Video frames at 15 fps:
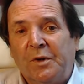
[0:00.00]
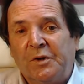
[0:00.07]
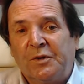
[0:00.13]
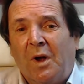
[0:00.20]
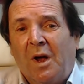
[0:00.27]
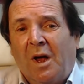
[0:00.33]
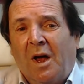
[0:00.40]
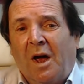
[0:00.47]
So
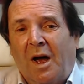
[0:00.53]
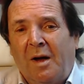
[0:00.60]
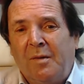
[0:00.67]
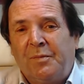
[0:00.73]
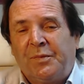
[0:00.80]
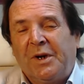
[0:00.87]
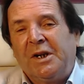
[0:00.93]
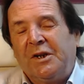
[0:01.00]
I'm
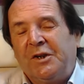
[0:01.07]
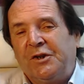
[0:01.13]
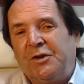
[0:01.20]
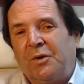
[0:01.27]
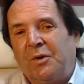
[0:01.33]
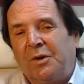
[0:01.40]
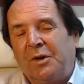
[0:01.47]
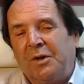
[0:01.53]
pretty
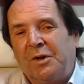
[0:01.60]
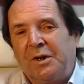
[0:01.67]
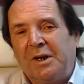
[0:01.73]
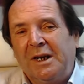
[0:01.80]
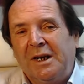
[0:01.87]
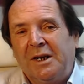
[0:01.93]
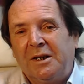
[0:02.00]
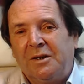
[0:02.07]
sure that the
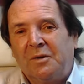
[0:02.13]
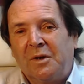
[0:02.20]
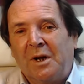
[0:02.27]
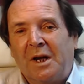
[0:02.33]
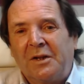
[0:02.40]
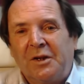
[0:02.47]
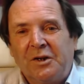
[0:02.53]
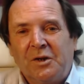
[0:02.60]
EU
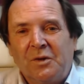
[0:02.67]
and the